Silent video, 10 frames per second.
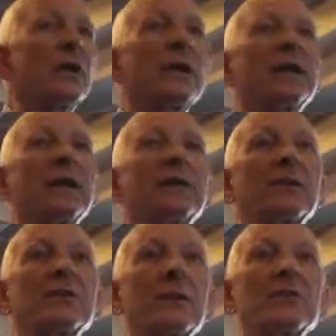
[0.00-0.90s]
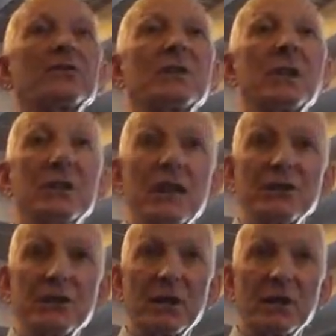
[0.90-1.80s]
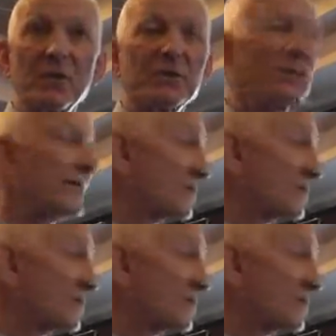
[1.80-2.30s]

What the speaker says: and that the testator was of